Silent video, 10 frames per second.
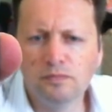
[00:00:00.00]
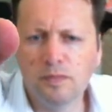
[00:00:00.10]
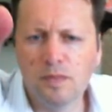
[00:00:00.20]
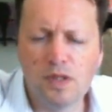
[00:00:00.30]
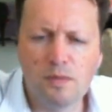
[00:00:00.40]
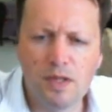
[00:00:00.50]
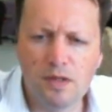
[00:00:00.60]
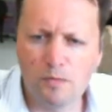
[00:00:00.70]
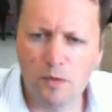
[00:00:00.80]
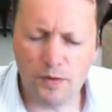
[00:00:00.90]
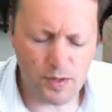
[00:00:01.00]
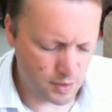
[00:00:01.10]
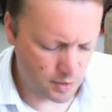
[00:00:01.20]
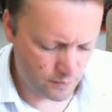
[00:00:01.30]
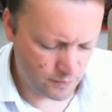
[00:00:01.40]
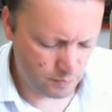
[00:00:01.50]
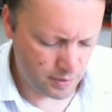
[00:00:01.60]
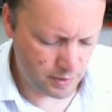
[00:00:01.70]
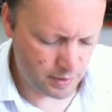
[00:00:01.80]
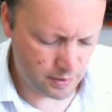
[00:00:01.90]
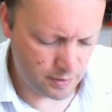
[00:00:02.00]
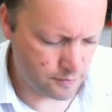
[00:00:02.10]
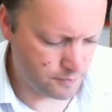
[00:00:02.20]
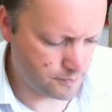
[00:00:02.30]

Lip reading: And some of these I'm obviously going to have to plug in and